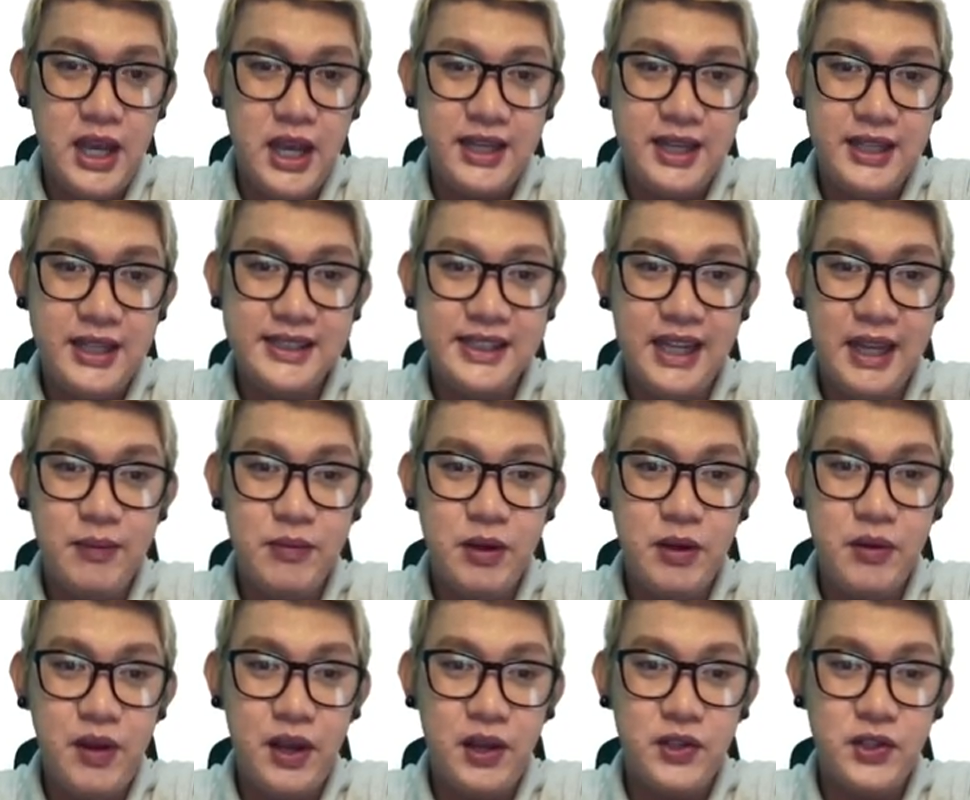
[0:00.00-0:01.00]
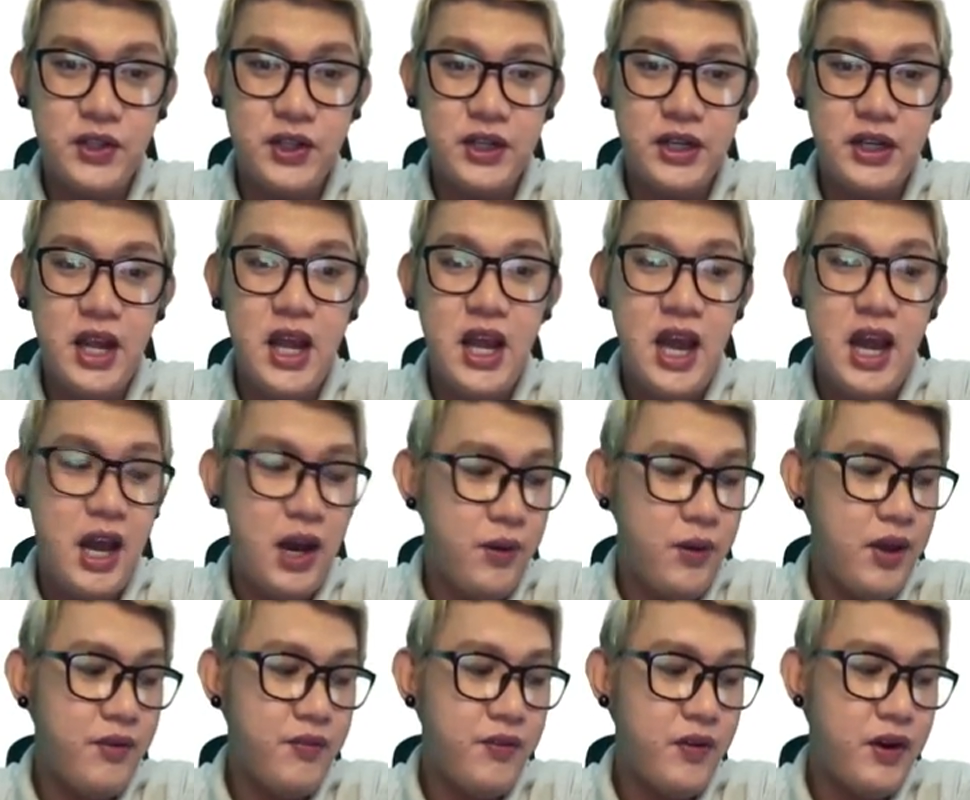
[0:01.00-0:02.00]
in the same direction.
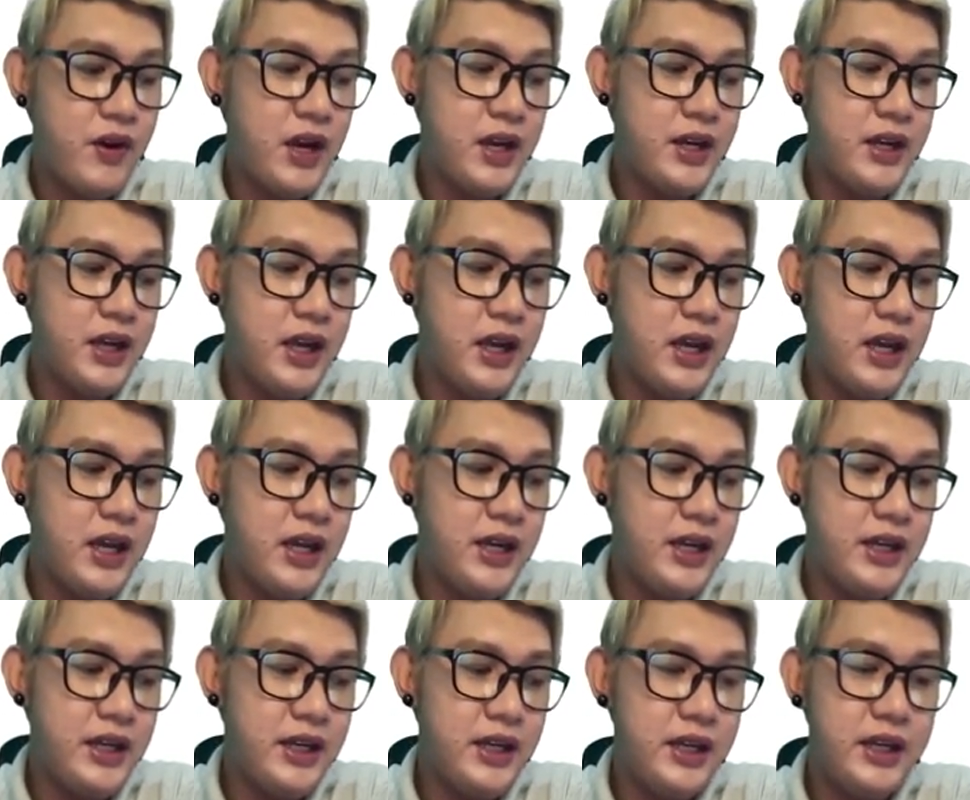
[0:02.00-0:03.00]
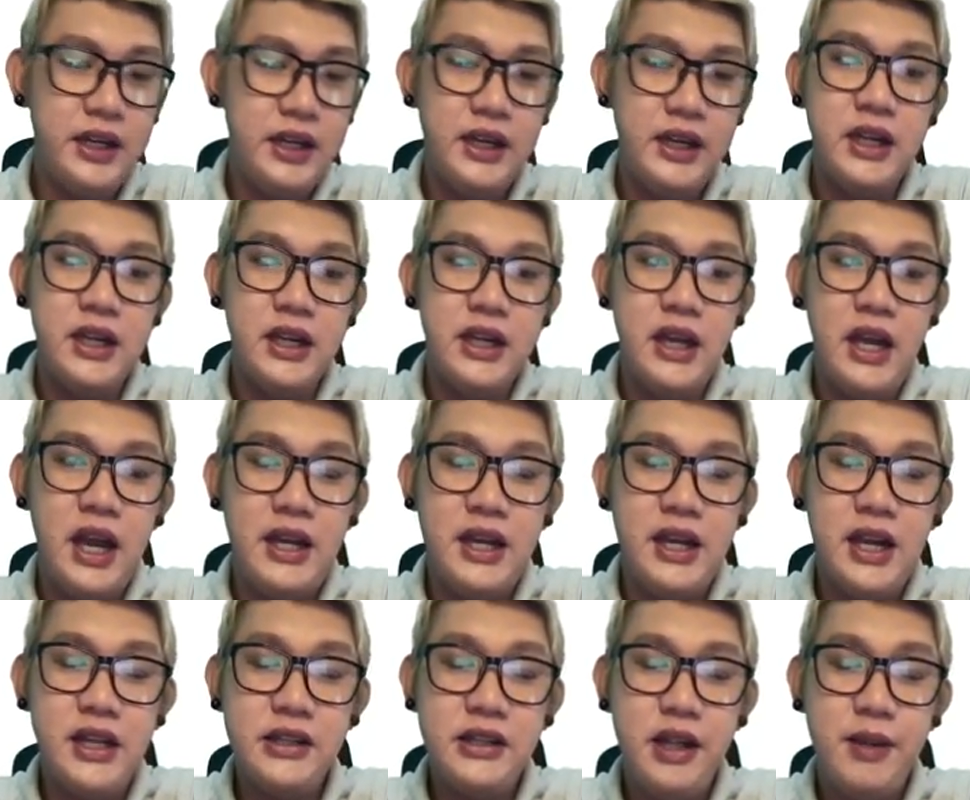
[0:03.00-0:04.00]
However, an
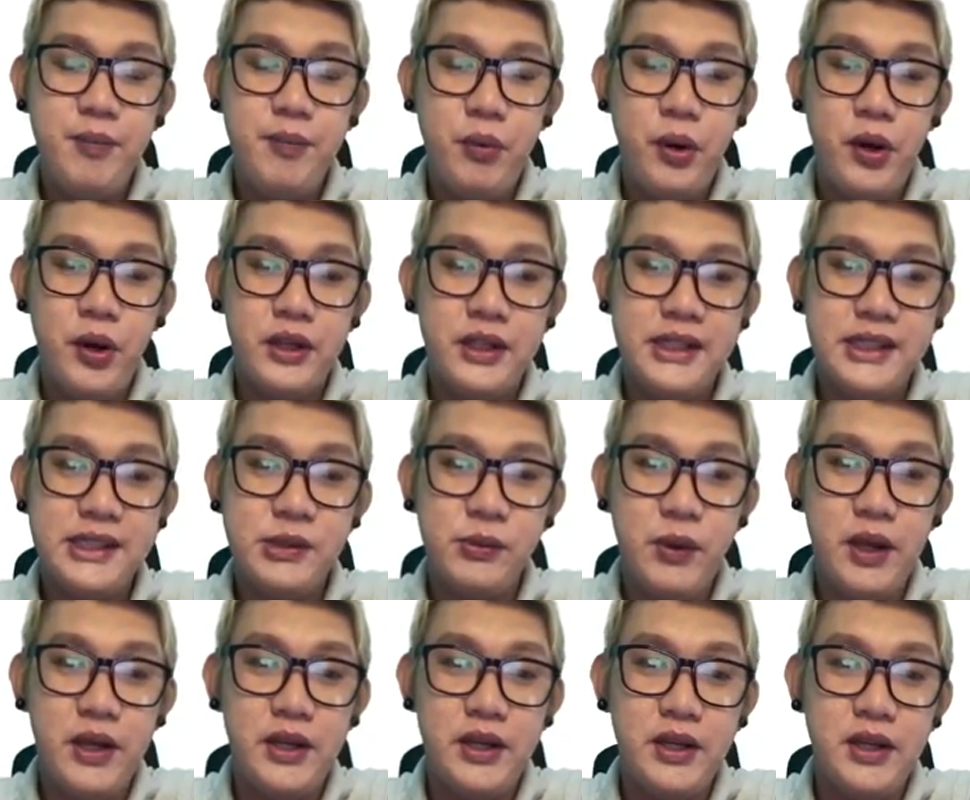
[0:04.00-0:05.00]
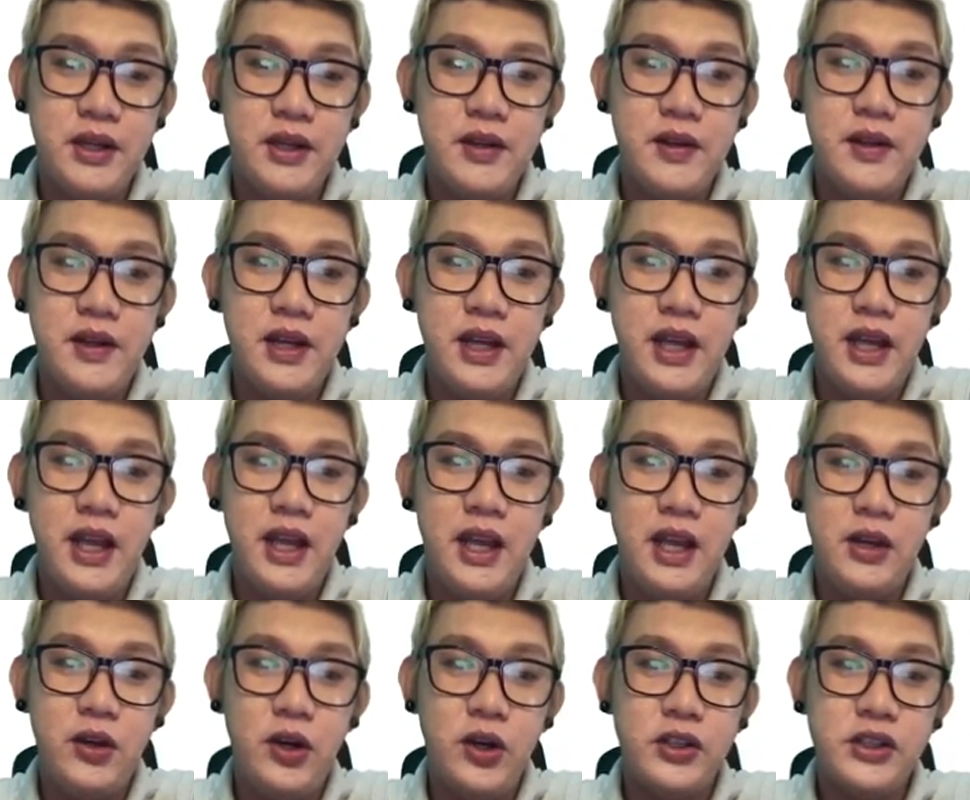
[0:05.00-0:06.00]
antiport is when
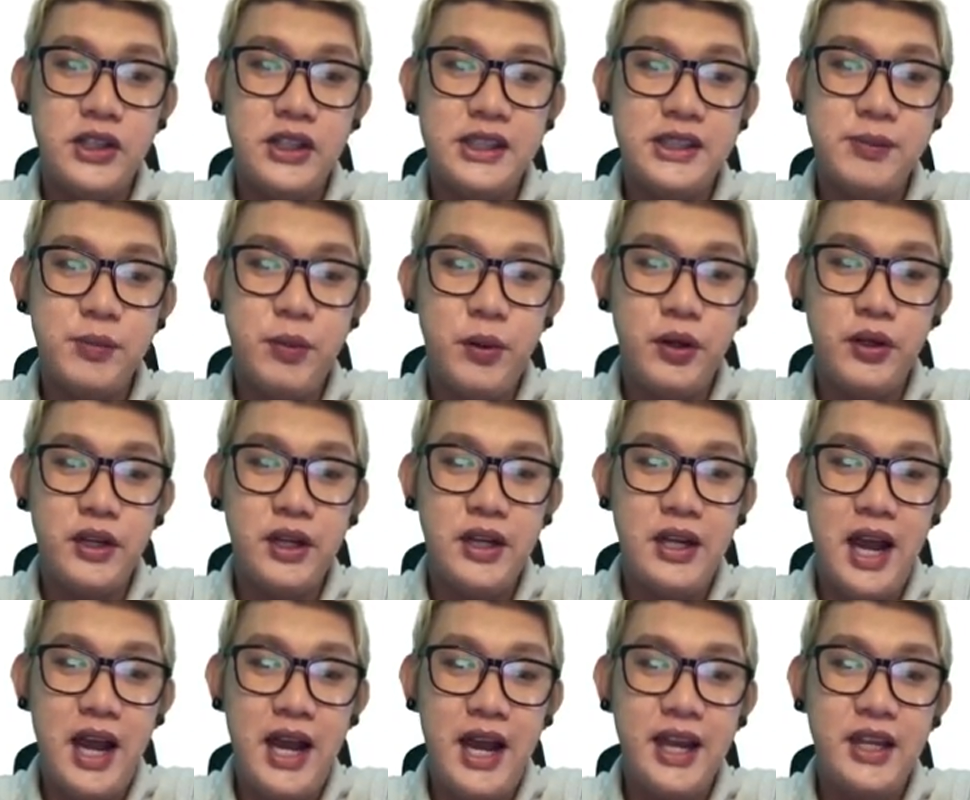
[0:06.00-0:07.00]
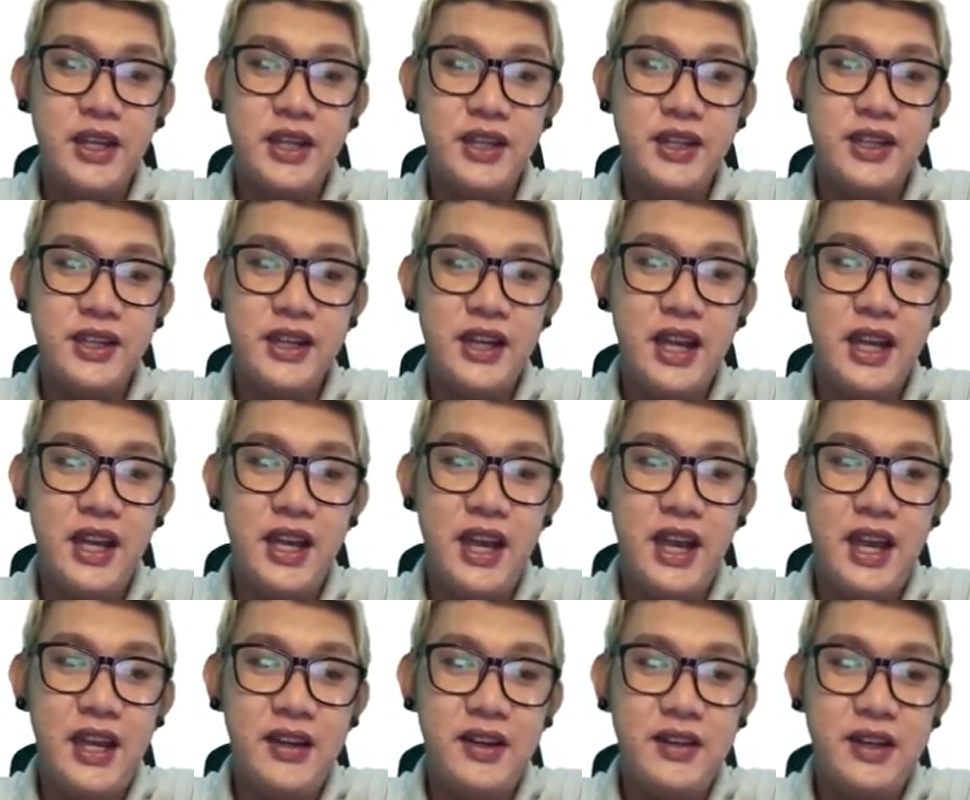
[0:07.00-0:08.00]
a co-transported ion
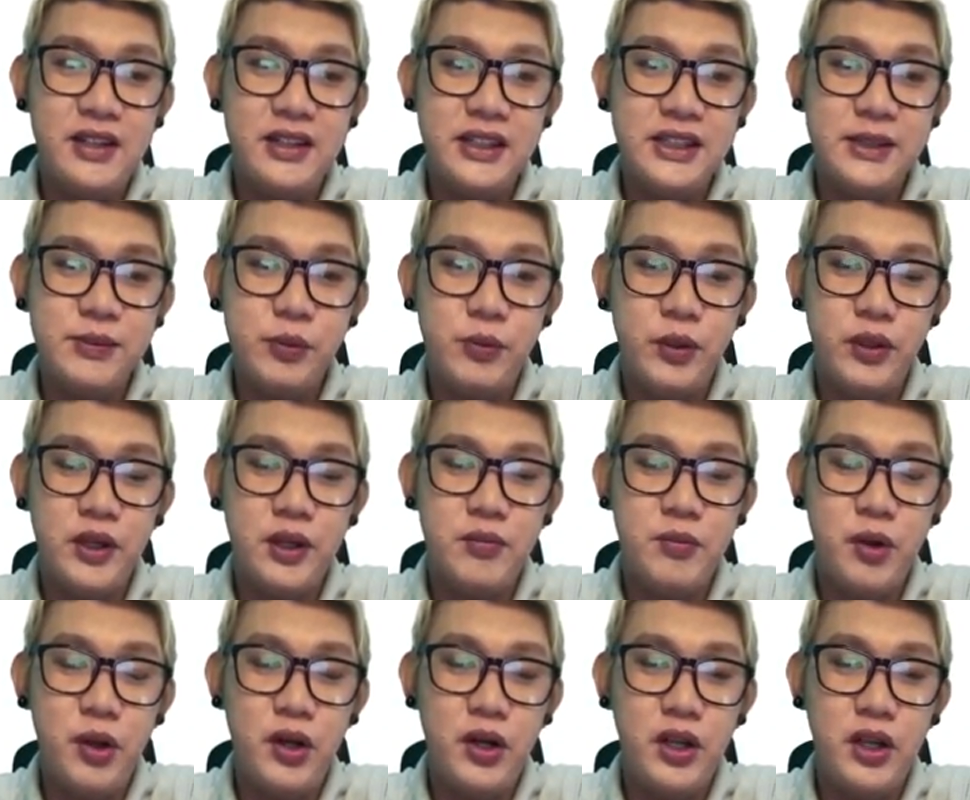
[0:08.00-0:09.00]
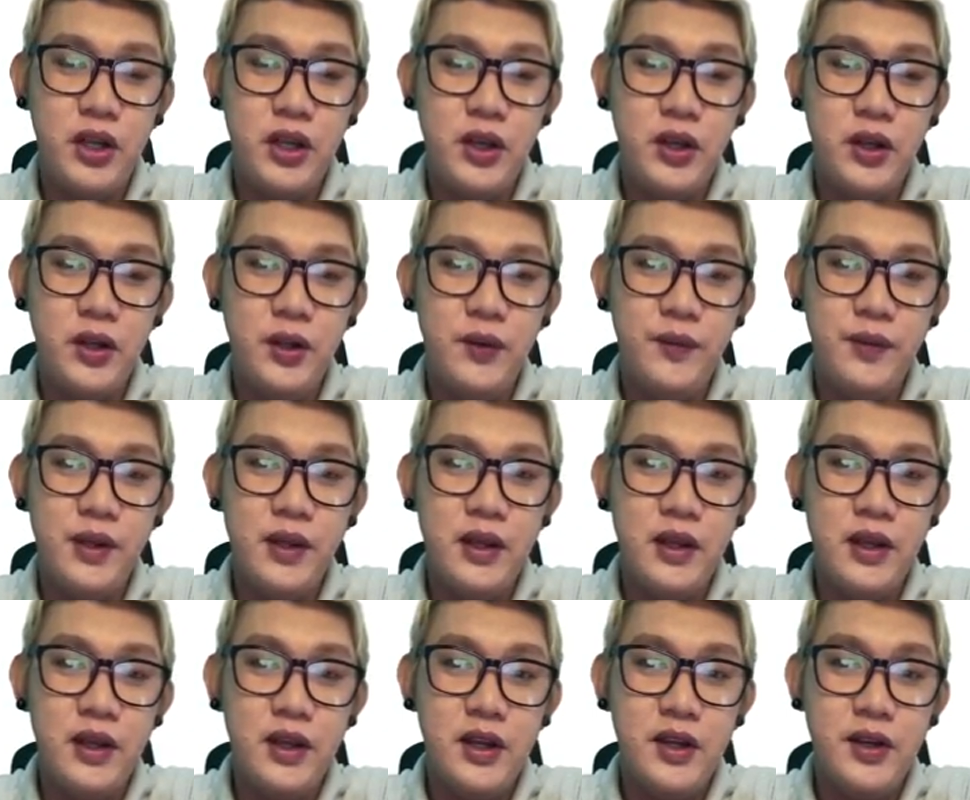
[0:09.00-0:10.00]
and a transported molecule
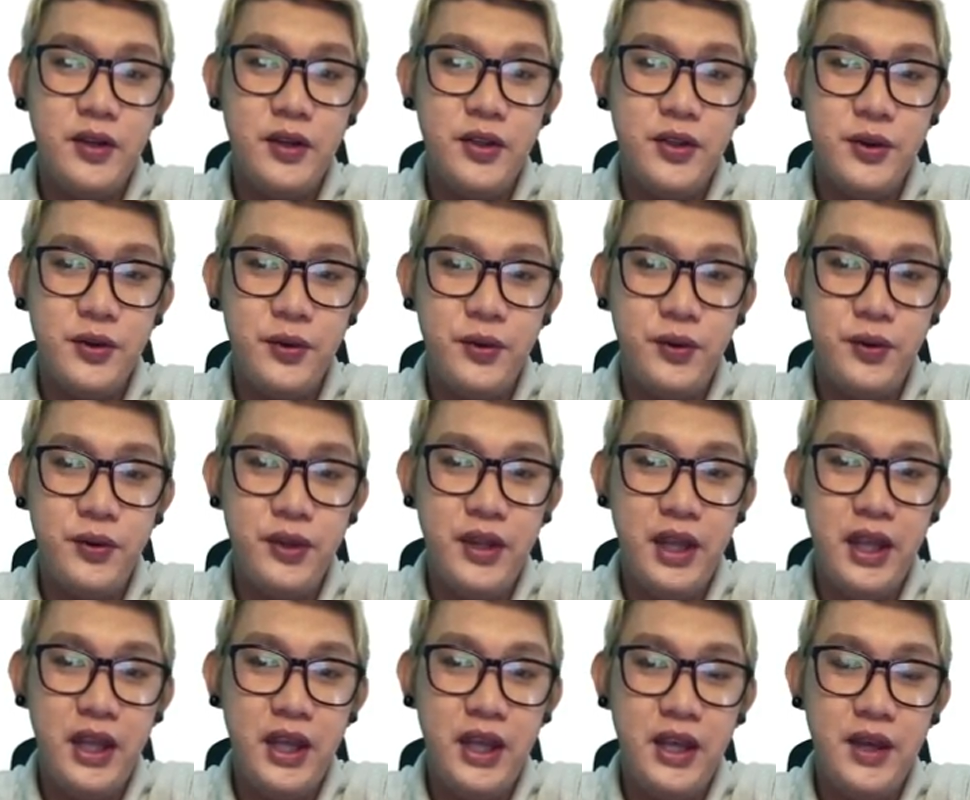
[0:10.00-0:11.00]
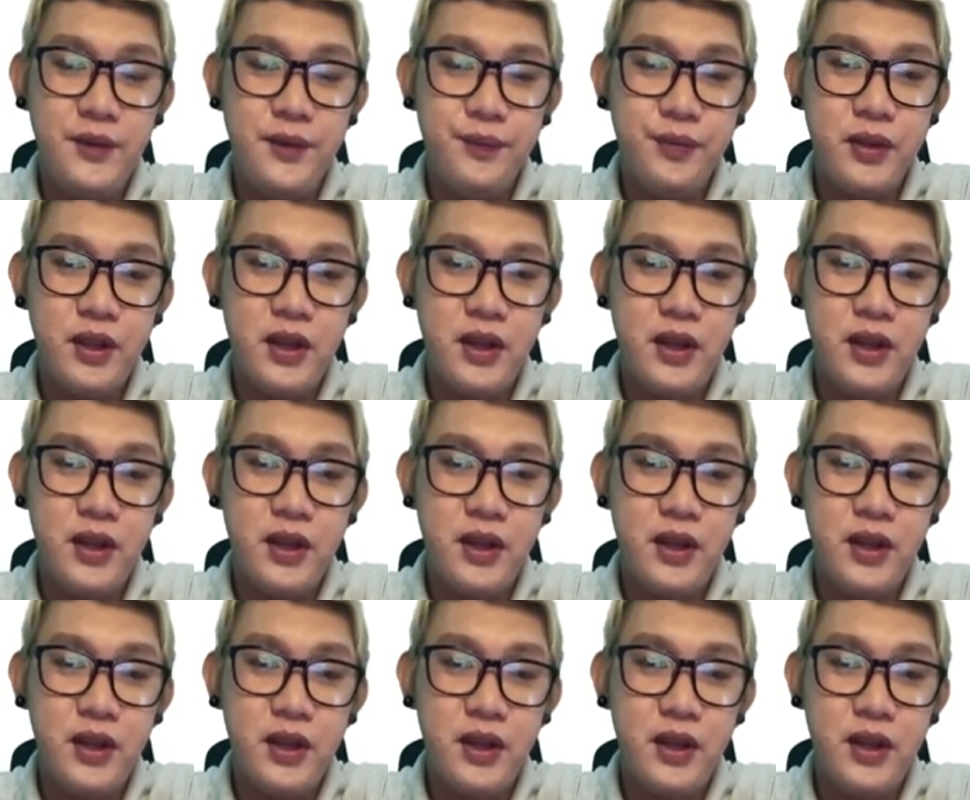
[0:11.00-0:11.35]
through the